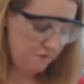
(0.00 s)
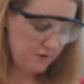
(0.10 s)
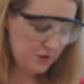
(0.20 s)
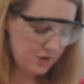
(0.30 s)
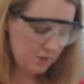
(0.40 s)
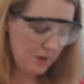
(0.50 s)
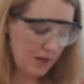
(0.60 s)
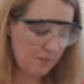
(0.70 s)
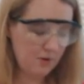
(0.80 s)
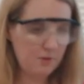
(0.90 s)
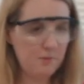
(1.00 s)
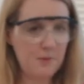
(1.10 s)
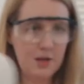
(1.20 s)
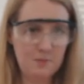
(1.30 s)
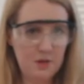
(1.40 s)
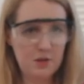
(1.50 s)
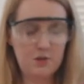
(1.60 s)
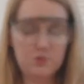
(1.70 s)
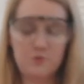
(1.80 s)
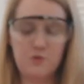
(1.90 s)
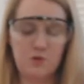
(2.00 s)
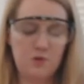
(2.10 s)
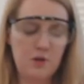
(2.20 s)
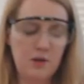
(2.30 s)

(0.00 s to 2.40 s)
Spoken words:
Filter paper might be useful.